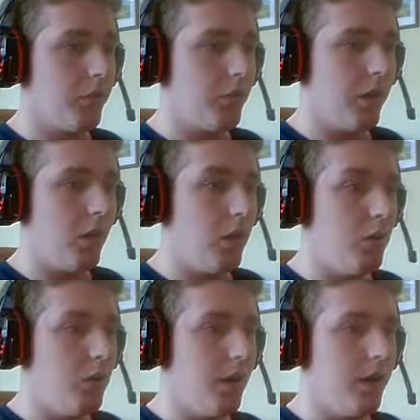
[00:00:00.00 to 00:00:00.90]
So, oh,
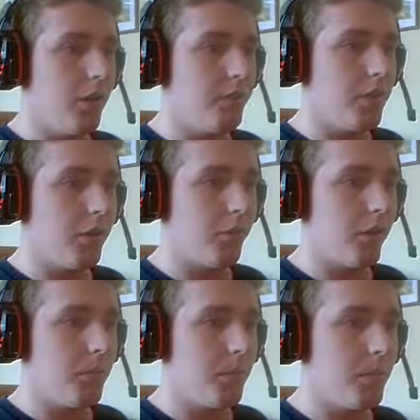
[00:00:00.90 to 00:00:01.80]
oh, hello,
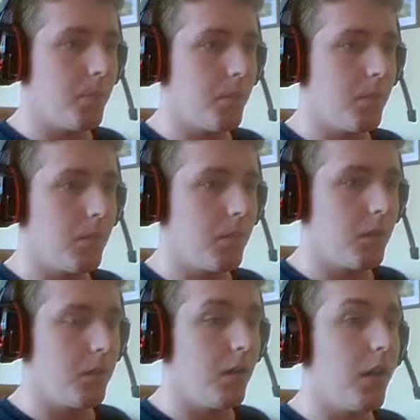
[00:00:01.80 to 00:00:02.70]
videotape.
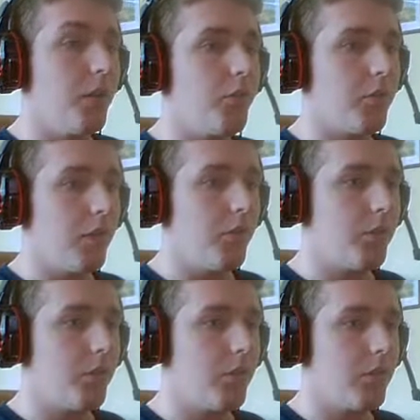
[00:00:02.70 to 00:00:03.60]
Nice,
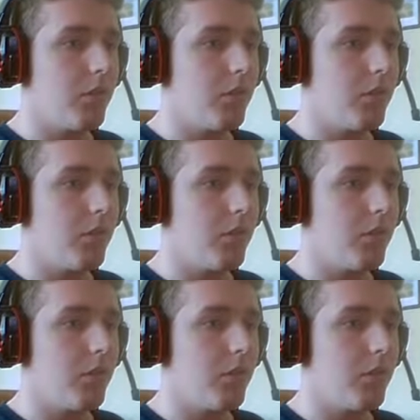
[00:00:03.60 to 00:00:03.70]
nice.